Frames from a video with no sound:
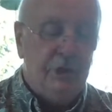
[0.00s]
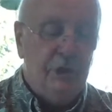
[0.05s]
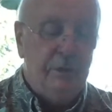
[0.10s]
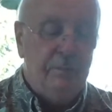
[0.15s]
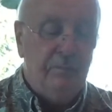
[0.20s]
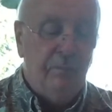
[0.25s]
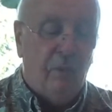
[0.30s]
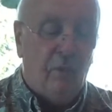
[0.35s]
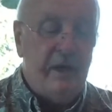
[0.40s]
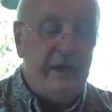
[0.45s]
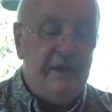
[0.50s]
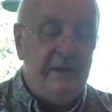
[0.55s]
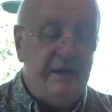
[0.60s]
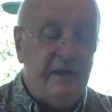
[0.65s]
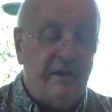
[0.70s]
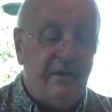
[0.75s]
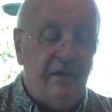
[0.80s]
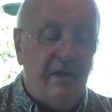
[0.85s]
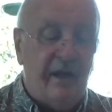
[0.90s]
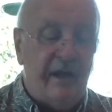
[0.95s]
Good morning to
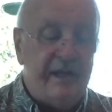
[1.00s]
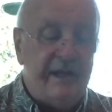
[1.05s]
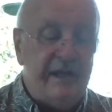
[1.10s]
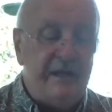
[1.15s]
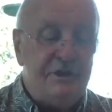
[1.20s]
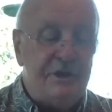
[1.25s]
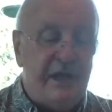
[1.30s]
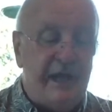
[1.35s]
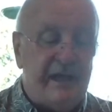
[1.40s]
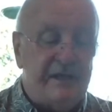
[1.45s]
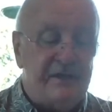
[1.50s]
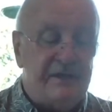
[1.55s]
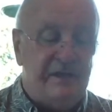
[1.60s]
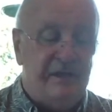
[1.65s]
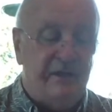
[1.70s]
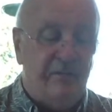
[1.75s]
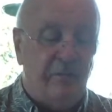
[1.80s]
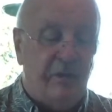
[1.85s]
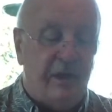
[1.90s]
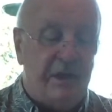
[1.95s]
Claudia
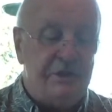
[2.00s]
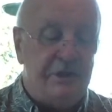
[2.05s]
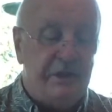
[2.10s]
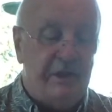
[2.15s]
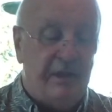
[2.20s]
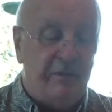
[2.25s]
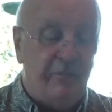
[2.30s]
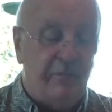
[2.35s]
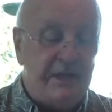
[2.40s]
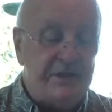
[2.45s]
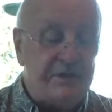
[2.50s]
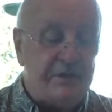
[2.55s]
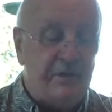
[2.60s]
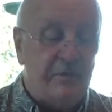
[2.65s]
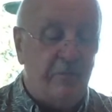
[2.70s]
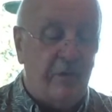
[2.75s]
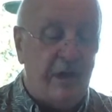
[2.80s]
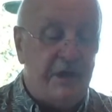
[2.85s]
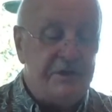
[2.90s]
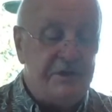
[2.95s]
Jackson, watching in
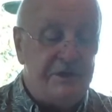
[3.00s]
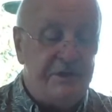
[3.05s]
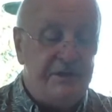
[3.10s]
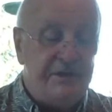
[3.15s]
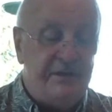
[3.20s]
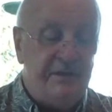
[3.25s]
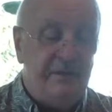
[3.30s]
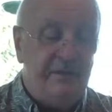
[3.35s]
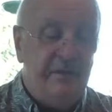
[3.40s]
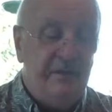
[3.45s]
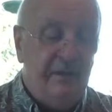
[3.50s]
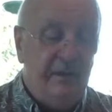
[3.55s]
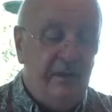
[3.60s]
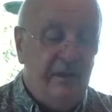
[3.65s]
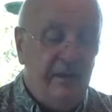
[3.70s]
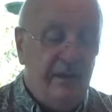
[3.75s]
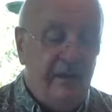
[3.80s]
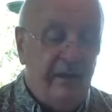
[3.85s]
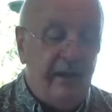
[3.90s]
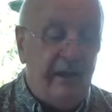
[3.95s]
Western Washington.
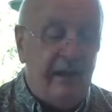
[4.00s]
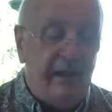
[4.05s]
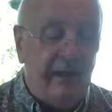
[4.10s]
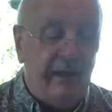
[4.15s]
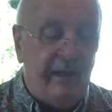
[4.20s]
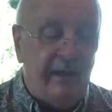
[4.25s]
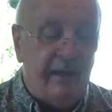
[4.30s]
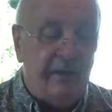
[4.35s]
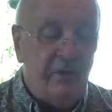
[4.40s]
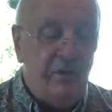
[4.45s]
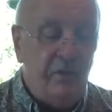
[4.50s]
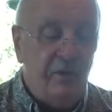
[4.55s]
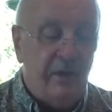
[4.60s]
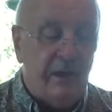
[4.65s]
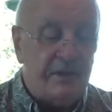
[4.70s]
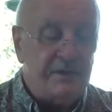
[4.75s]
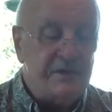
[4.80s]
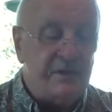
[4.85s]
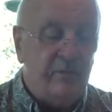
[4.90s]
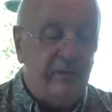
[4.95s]
And who
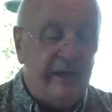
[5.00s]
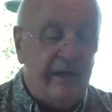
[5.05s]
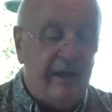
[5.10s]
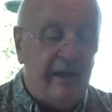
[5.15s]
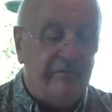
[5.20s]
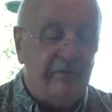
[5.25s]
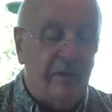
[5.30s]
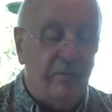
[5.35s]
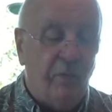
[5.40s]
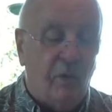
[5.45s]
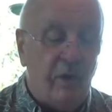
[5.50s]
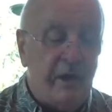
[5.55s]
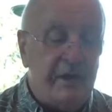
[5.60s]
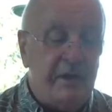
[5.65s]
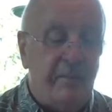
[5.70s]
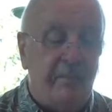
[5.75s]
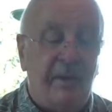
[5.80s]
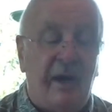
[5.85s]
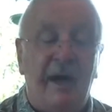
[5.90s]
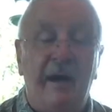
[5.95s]
else do we have? Good morning
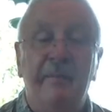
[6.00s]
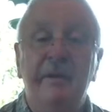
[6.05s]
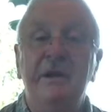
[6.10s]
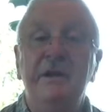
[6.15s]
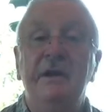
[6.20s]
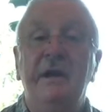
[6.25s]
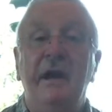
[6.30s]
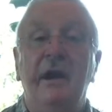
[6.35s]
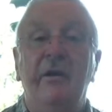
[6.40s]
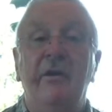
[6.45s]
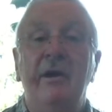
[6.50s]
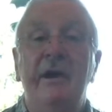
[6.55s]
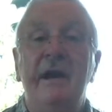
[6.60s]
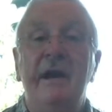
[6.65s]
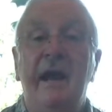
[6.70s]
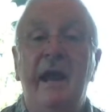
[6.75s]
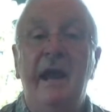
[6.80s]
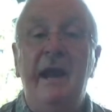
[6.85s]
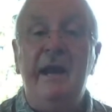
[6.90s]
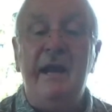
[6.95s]
to Bob and Karen
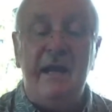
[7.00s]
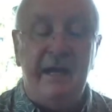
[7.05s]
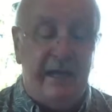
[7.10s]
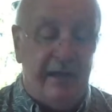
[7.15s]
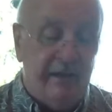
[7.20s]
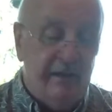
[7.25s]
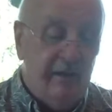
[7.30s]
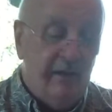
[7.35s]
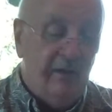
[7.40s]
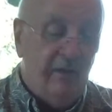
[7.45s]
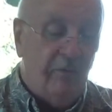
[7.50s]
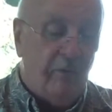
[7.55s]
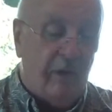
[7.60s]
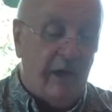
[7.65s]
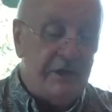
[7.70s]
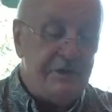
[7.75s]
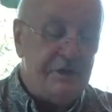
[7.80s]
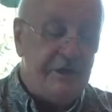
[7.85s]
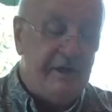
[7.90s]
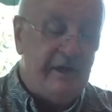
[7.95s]
Eddie
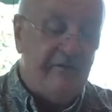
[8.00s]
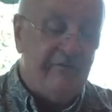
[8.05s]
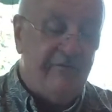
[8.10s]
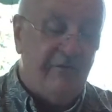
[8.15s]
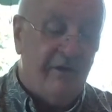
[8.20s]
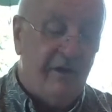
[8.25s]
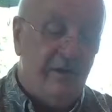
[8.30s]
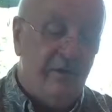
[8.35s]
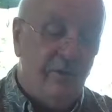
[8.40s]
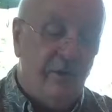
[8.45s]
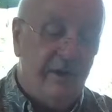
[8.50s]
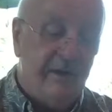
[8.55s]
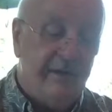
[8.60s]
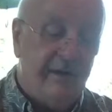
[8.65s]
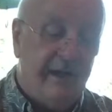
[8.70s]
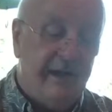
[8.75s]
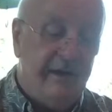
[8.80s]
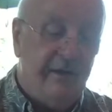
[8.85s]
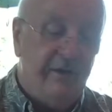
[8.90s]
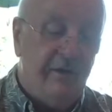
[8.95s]
watching in far north
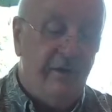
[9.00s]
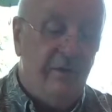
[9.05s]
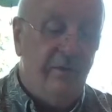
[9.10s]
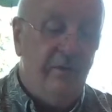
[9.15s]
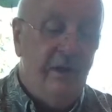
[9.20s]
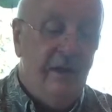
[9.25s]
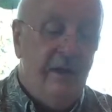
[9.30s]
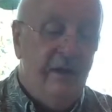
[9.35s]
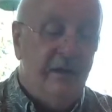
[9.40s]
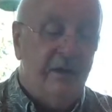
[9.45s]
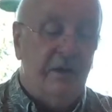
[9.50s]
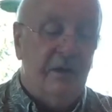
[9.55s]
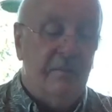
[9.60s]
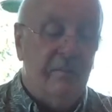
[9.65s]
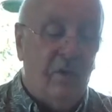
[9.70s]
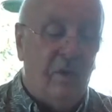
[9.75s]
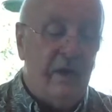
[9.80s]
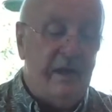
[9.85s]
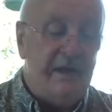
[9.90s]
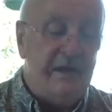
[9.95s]
Idaho. Good
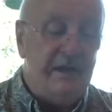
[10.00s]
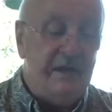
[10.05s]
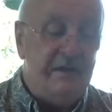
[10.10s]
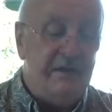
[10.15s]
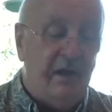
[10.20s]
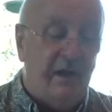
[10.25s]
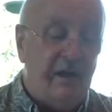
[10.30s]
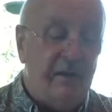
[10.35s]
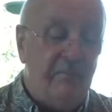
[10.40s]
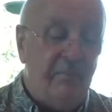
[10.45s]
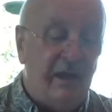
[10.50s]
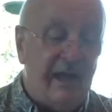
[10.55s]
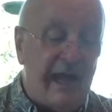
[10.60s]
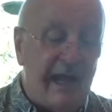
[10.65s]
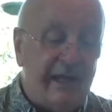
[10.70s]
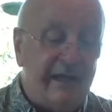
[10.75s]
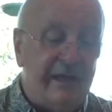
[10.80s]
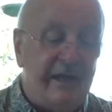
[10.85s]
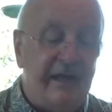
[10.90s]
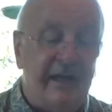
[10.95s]
morning to Don
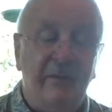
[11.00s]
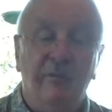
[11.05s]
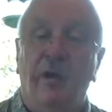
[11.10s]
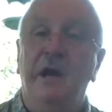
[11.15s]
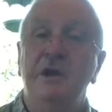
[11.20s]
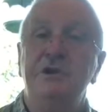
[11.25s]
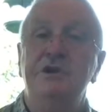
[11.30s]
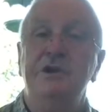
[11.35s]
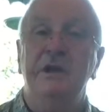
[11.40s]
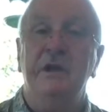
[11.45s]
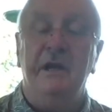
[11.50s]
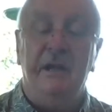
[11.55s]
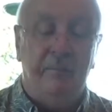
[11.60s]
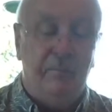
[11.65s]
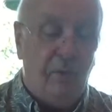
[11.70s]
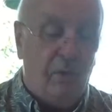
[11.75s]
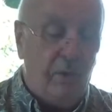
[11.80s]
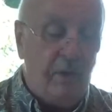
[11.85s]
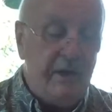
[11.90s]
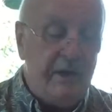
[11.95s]
Blackeny, watching in
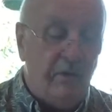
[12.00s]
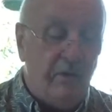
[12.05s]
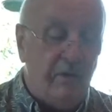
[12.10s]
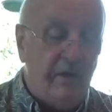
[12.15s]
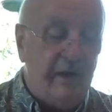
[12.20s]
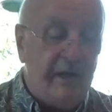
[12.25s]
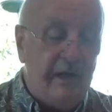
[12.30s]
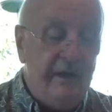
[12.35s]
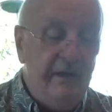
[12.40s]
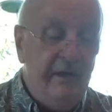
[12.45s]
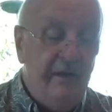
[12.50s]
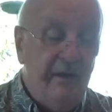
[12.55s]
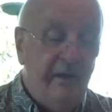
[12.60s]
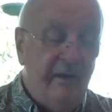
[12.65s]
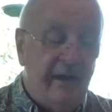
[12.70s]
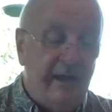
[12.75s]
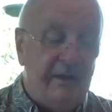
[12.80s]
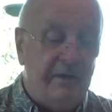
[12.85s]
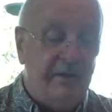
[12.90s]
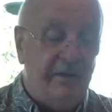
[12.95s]
Boring, Oregon.
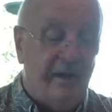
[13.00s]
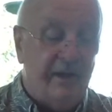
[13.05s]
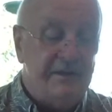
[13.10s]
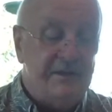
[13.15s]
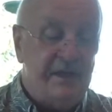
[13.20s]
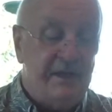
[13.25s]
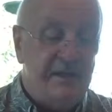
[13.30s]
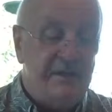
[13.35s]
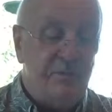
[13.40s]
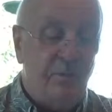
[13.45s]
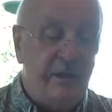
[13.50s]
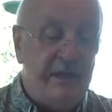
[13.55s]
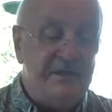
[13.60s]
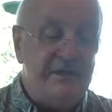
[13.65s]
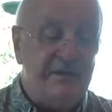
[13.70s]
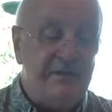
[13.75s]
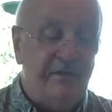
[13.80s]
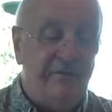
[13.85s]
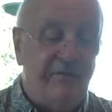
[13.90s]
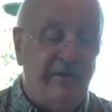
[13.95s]
And Don says, We
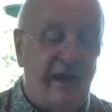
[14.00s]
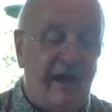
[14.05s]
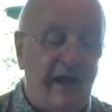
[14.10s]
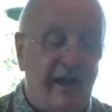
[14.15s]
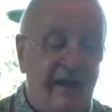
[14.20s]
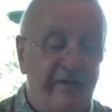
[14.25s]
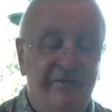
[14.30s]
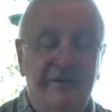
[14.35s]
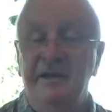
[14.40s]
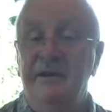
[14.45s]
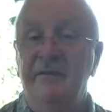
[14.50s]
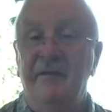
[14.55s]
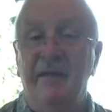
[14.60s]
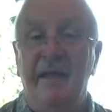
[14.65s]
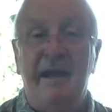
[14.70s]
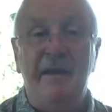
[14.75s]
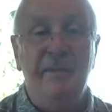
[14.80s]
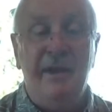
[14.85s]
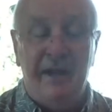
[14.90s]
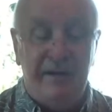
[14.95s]
survived.
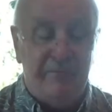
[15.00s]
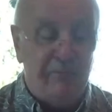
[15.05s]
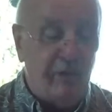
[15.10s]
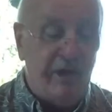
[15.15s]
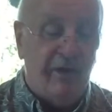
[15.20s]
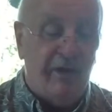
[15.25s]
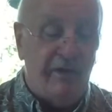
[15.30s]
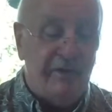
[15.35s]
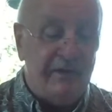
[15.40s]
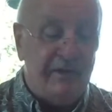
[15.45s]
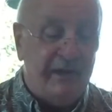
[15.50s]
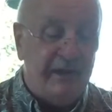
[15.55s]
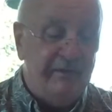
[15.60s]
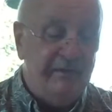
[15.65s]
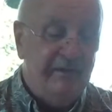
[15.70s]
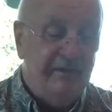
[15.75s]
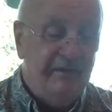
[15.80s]
Amen. We all did.